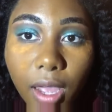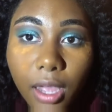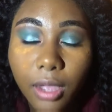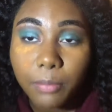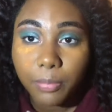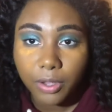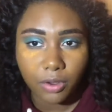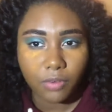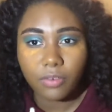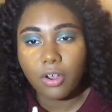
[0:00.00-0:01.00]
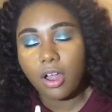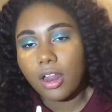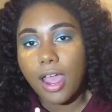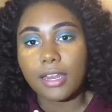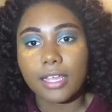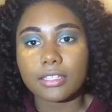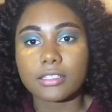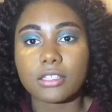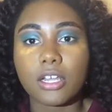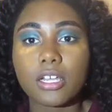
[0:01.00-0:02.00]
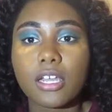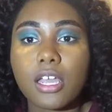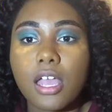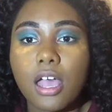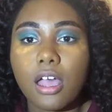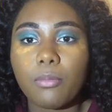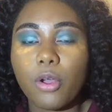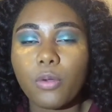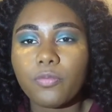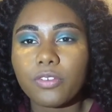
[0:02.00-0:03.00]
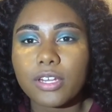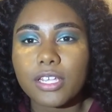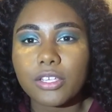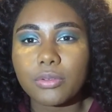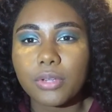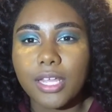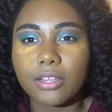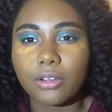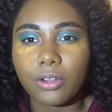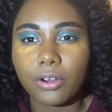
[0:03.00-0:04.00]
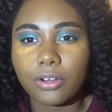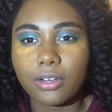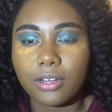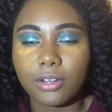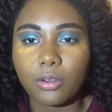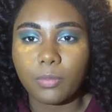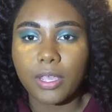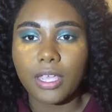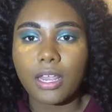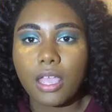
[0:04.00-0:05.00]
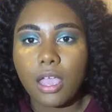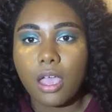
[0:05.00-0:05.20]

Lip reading: But overall, I like this look. Hopefully you like learned a little bit